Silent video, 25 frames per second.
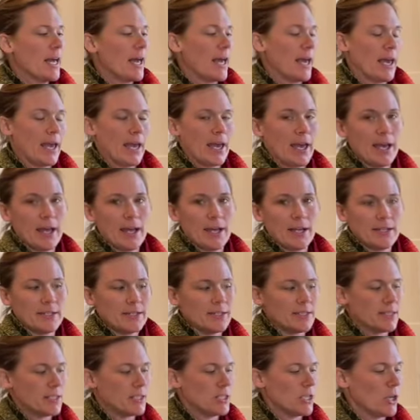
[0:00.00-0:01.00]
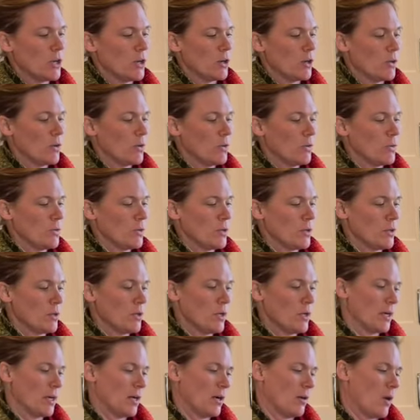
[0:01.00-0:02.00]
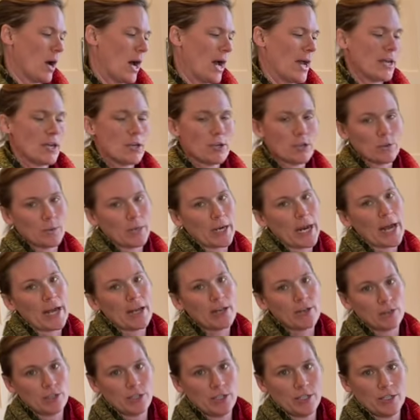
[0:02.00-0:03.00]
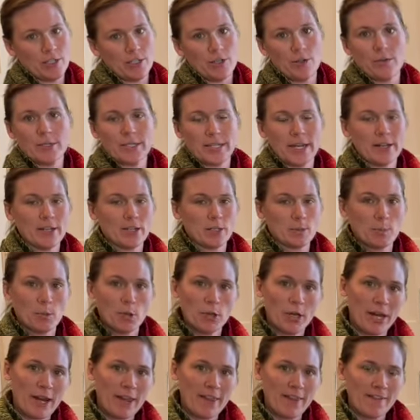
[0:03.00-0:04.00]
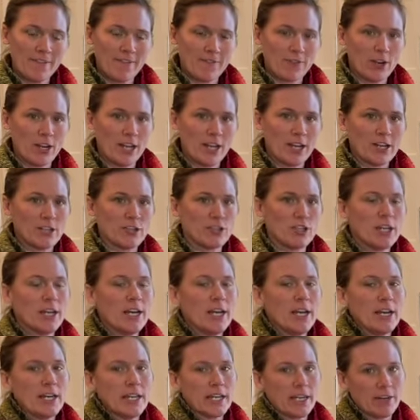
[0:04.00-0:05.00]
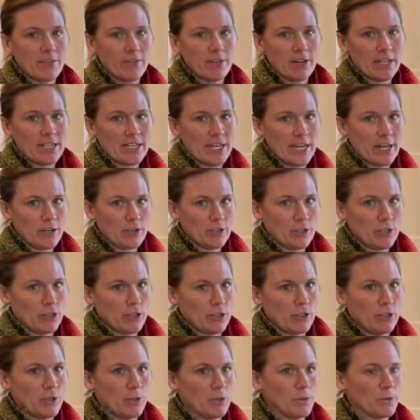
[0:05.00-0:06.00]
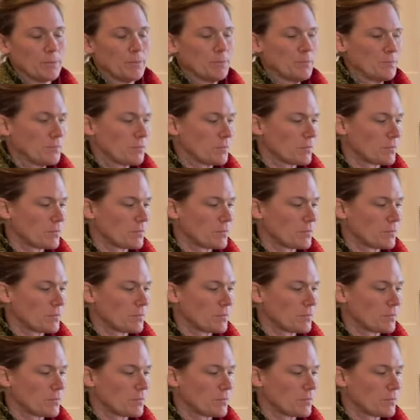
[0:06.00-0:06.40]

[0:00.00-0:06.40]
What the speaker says: And so what I usually do is I just put it in the fridge, give it a day or two